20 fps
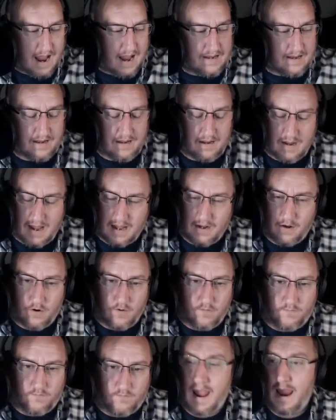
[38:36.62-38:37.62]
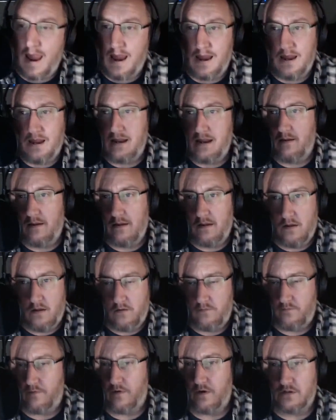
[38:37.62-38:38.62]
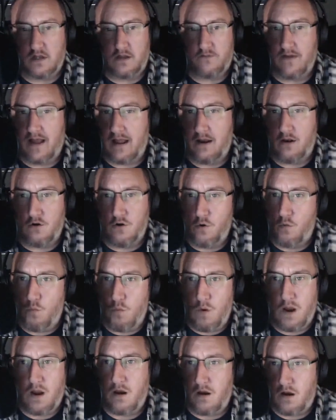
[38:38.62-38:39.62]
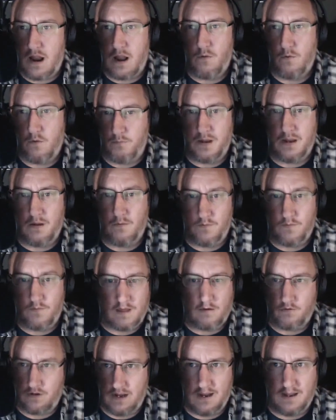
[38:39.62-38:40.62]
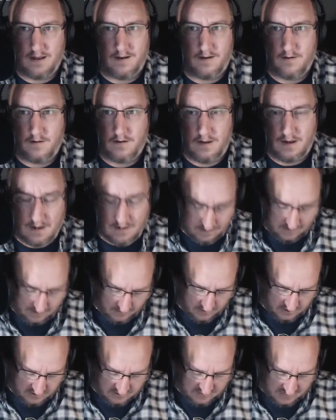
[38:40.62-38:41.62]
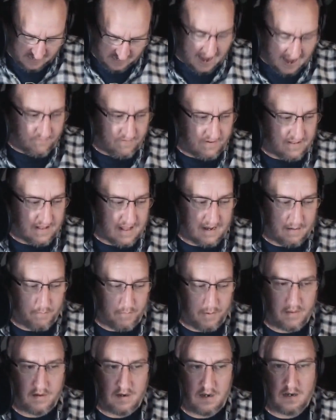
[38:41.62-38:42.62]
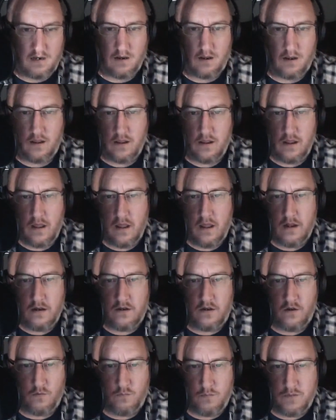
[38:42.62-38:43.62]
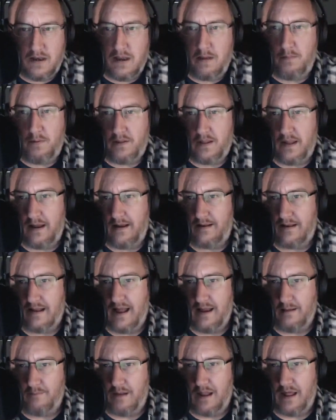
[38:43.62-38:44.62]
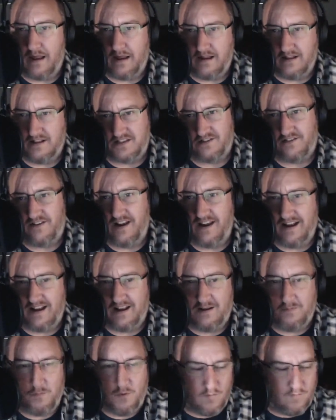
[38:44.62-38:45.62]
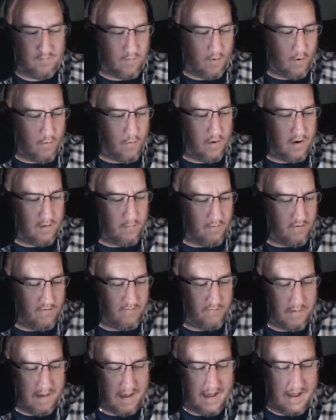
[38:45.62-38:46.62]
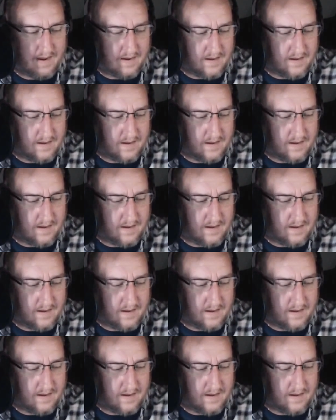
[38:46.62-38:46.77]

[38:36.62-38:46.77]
tell you, first off, I don't know where I would be without Git, and just having that ability to manipulate timelines, right, and move forward and move back.